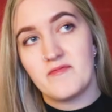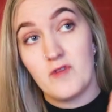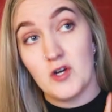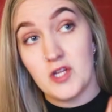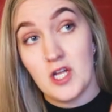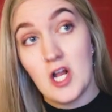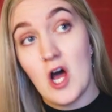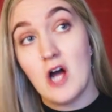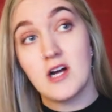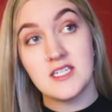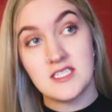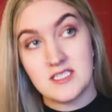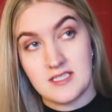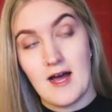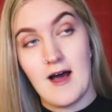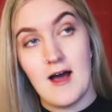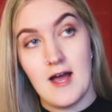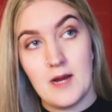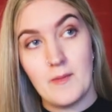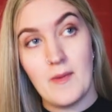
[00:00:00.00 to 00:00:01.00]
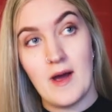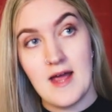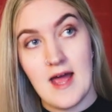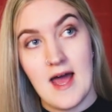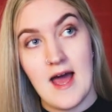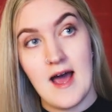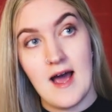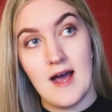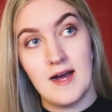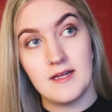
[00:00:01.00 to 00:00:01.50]
For the longest time, I
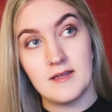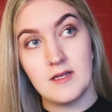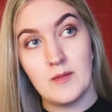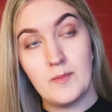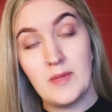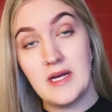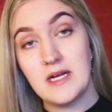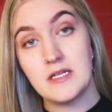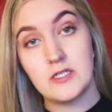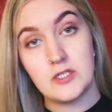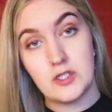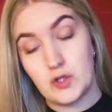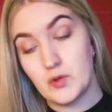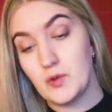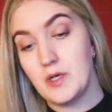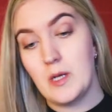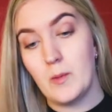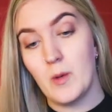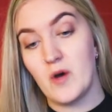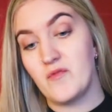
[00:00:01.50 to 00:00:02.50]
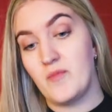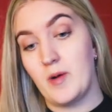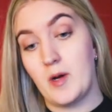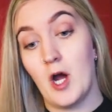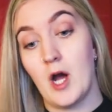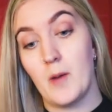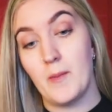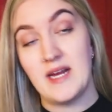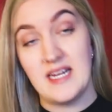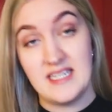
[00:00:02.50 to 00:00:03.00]
had the biggest dream of
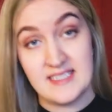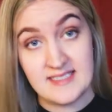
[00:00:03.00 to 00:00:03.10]
becoming a